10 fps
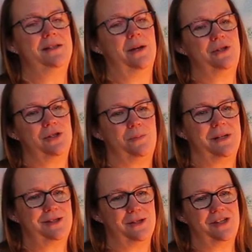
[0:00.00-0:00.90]
so it just
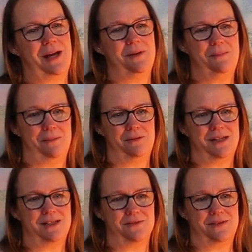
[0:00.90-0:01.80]
brings such happy
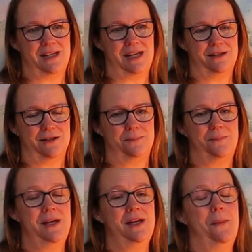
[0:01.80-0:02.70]
memories of seeing them.
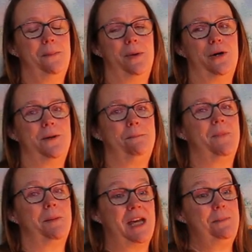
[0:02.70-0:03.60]
But
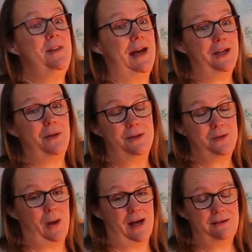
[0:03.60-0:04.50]
I'm keeping that going
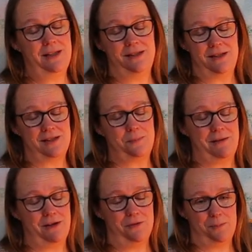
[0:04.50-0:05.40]
as well in the
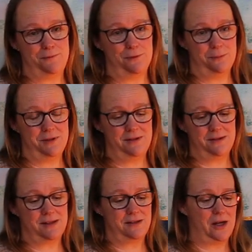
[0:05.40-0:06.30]
spirit of
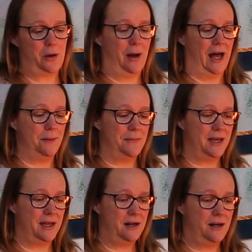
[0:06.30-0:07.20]
performance. So I'm
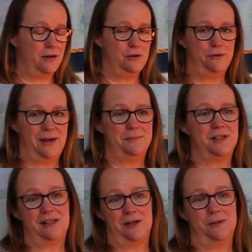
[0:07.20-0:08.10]
in
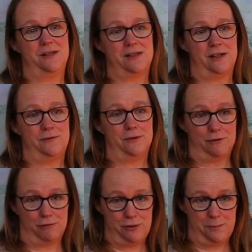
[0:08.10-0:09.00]
Northampton Gilbert and Sullivan
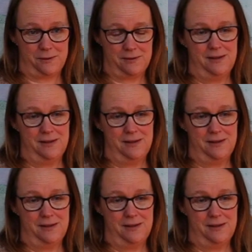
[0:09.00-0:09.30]
group,